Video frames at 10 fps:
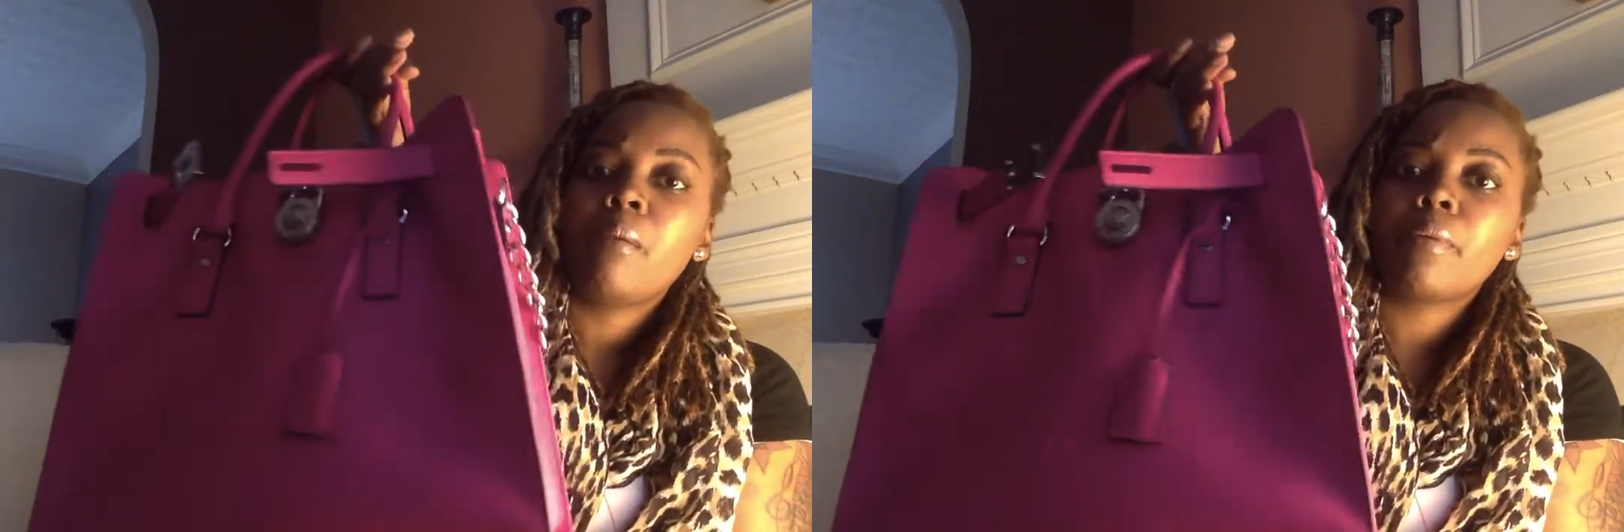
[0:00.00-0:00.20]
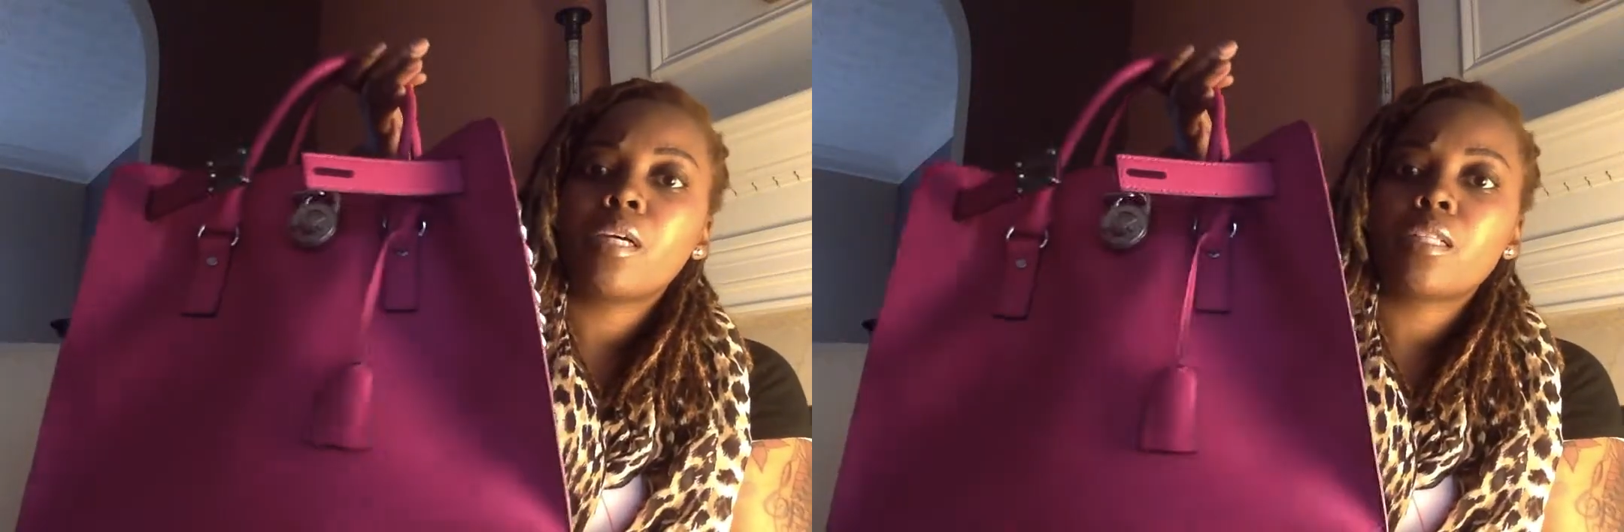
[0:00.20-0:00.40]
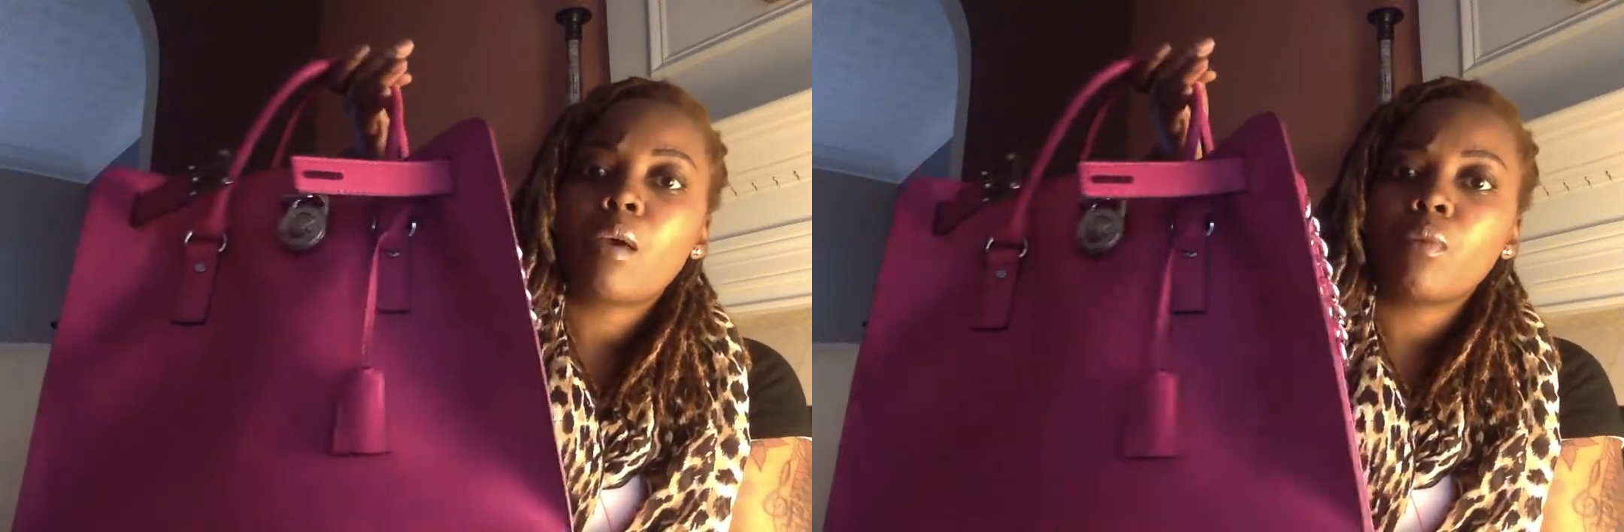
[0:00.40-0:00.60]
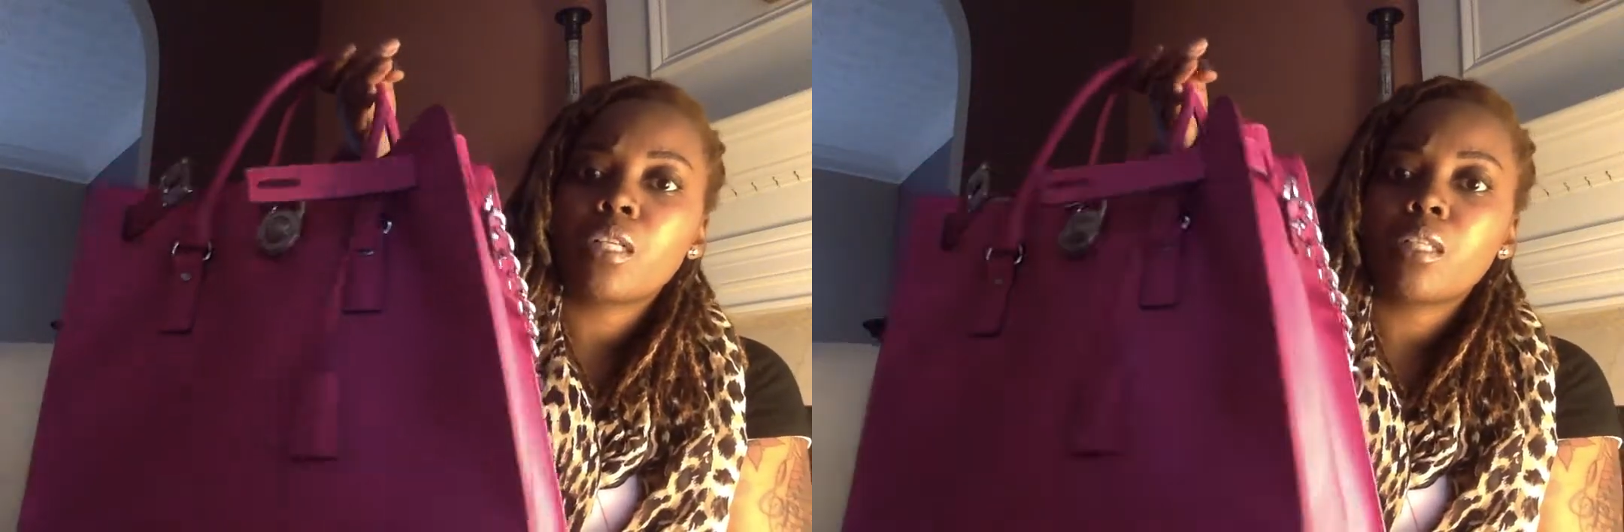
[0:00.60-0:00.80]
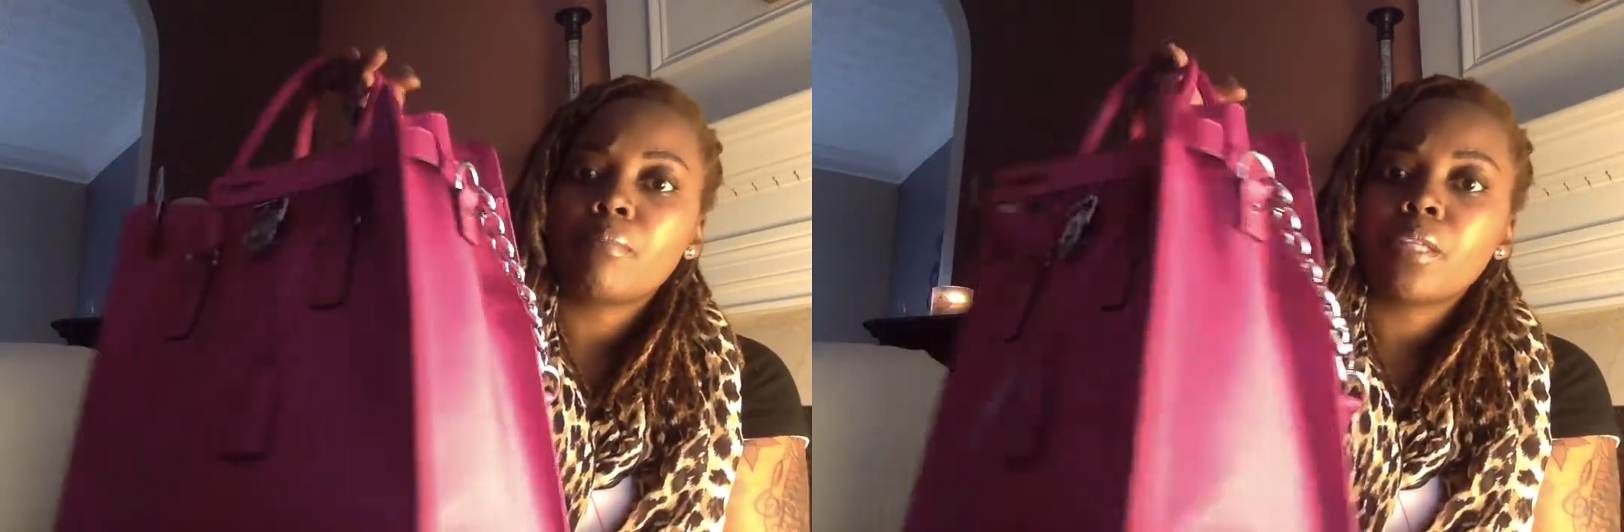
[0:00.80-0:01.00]
because I
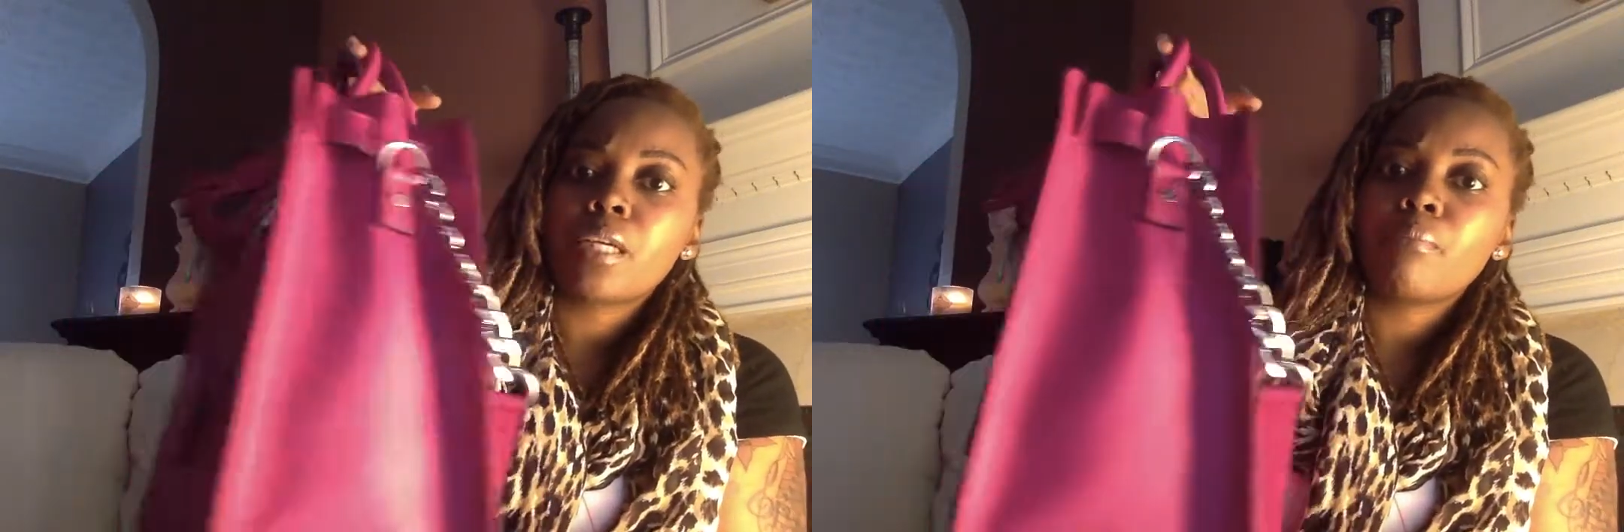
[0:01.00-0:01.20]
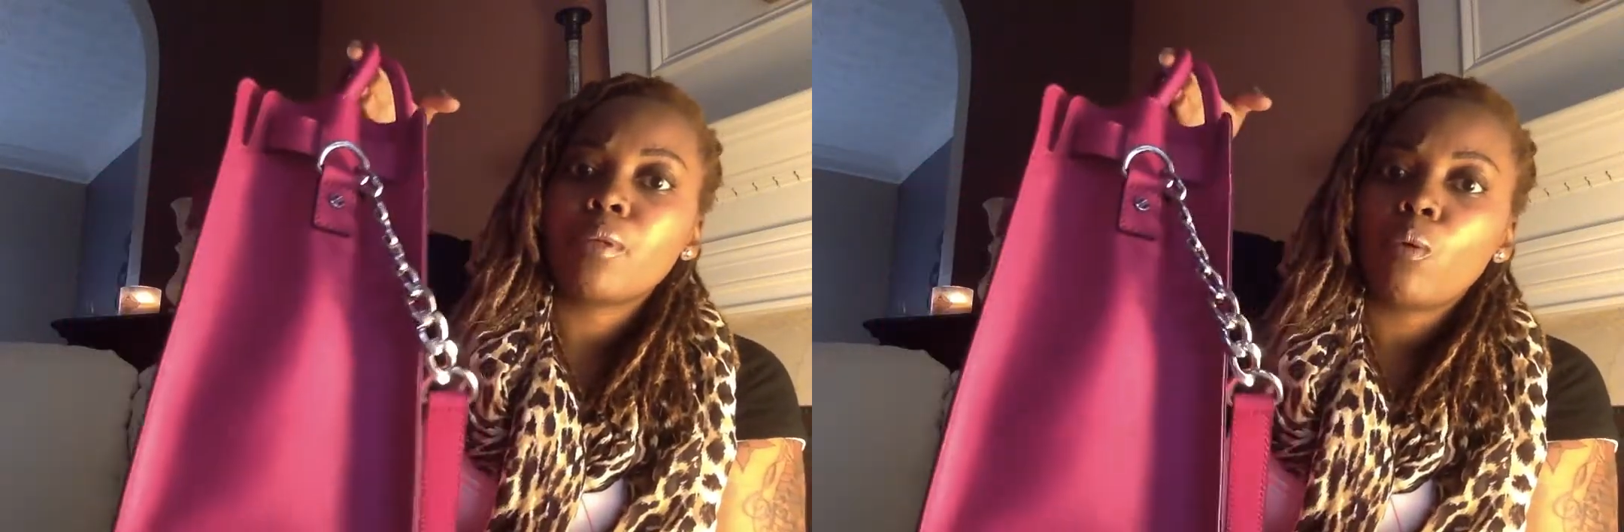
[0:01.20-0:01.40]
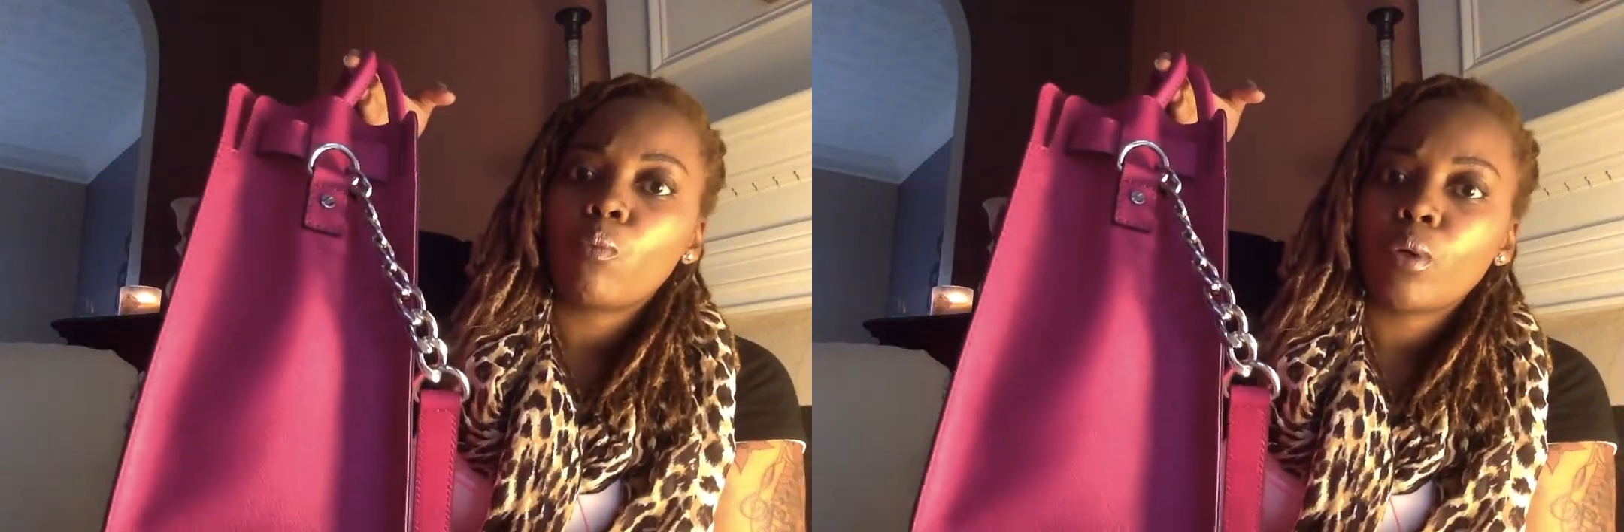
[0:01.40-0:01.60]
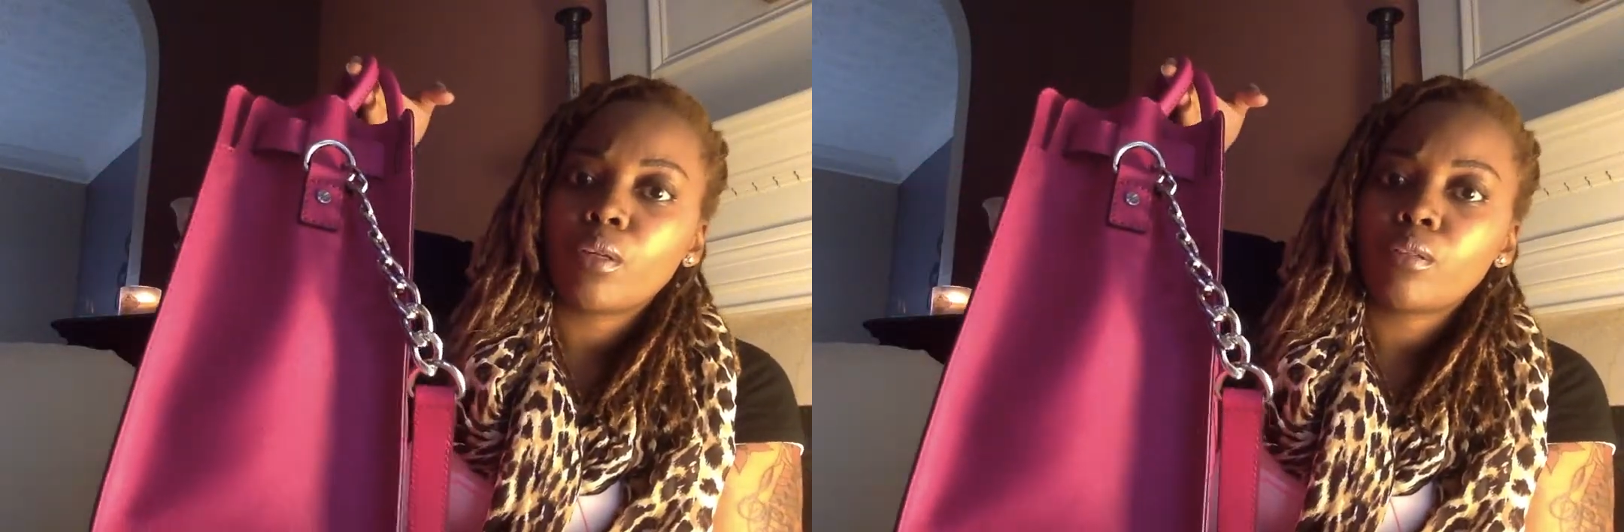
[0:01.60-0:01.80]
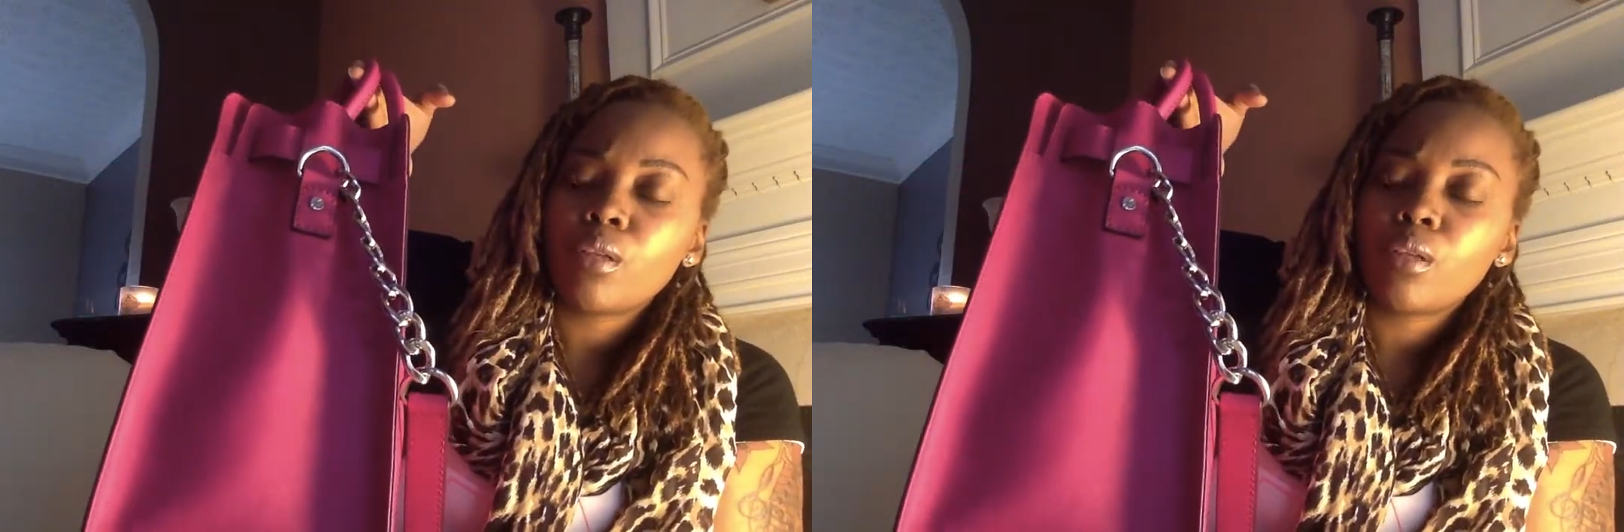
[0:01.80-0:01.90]
wanted something that could be a work